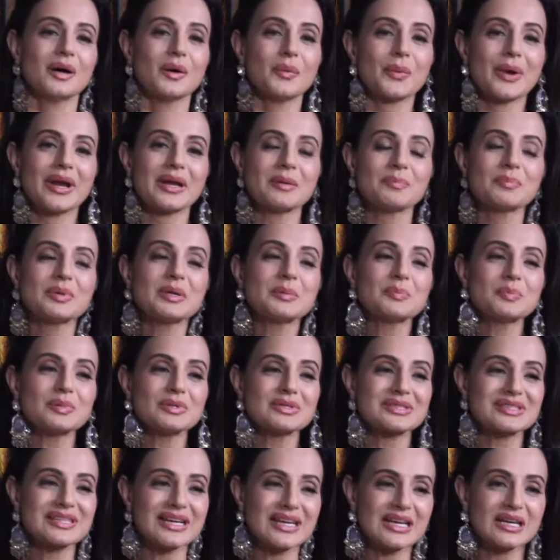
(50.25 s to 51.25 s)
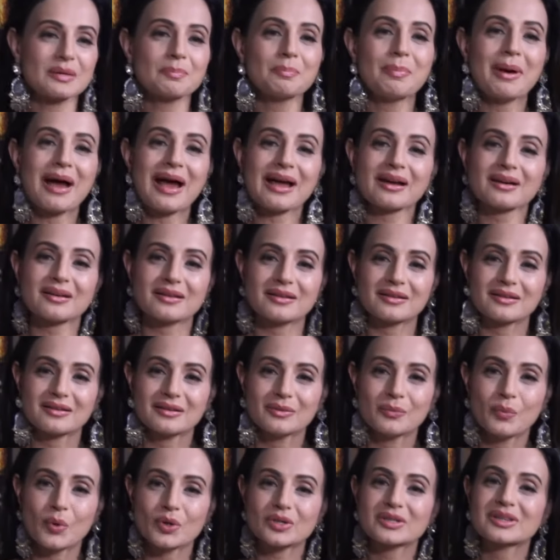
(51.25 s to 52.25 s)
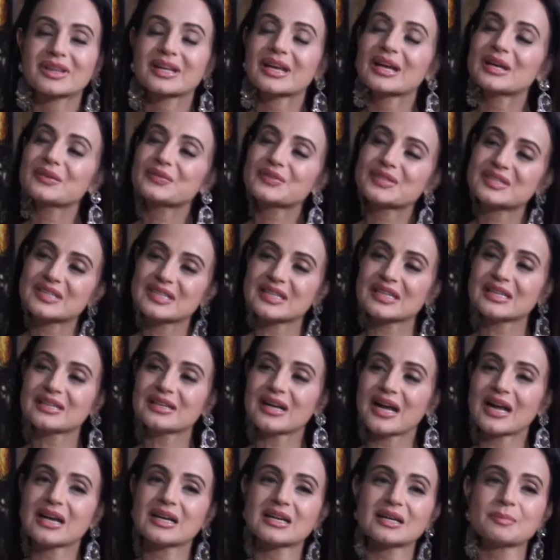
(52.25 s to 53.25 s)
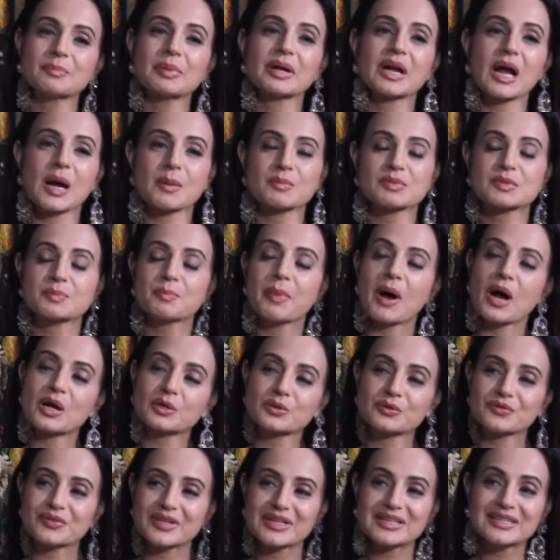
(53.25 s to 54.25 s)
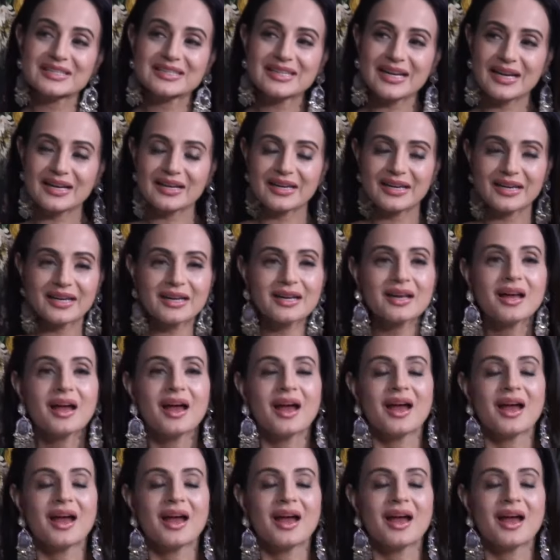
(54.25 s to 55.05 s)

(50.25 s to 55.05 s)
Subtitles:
when people take back what they have seen and it becomes part of their DNA,